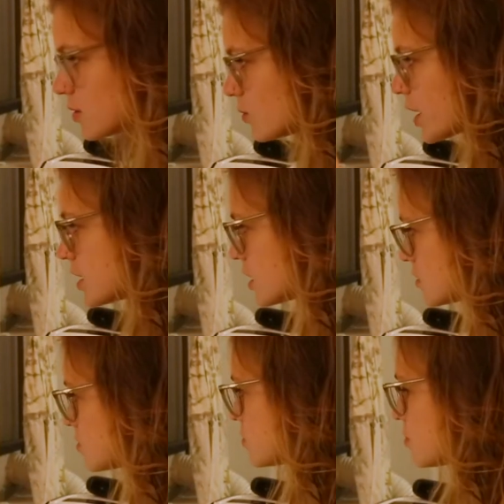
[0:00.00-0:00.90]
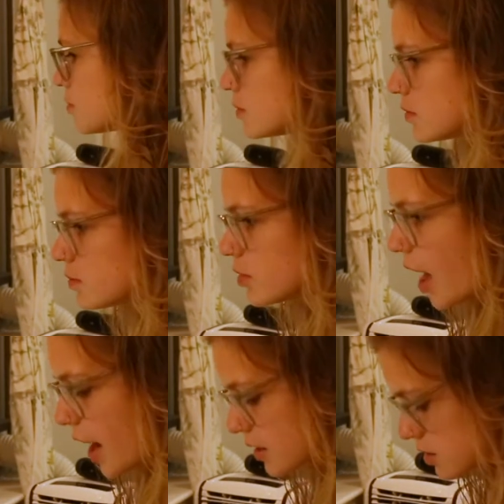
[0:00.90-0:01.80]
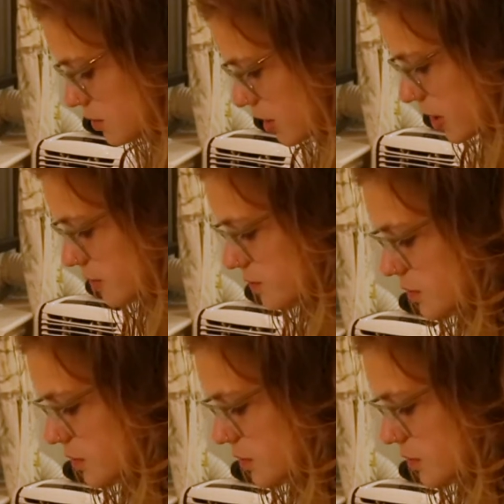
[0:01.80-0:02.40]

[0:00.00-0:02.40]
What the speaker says: white, and black somewhere.